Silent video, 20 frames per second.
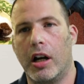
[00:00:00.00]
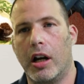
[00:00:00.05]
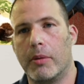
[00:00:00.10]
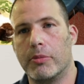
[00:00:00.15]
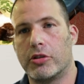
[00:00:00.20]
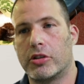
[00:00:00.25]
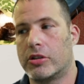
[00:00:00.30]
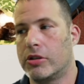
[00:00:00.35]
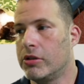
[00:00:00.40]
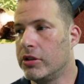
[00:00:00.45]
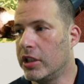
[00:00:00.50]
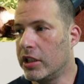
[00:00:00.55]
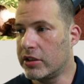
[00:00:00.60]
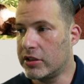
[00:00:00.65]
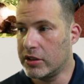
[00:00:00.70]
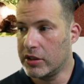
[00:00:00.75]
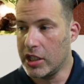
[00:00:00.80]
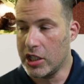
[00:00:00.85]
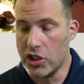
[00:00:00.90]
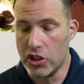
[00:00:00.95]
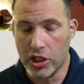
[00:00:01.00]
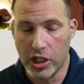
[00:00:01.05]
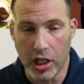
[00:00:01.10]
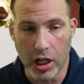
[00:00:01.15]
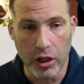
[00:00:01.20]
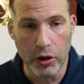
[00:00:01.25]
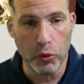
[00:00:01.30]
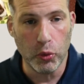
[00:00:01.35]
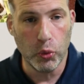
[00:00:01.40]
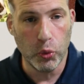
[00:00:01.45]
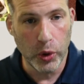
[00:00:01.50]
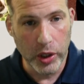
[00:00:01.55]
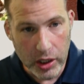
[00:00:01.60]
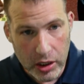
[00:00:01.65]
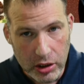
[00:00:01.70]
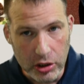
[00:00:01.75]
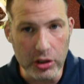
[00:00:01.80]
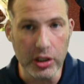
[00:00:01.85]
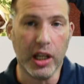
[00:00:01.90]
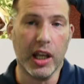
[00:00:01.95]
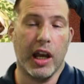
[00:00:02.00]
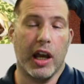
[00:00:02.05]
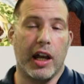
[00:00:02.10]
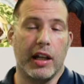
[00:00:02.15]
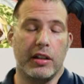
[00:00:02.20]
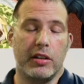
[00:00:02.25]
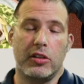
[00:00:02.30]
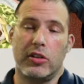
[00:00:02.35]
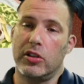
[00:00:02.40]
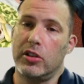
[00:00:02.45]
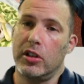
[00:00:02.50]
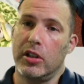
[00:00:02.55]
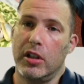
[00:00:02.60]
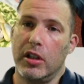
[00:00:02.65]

Students this year will get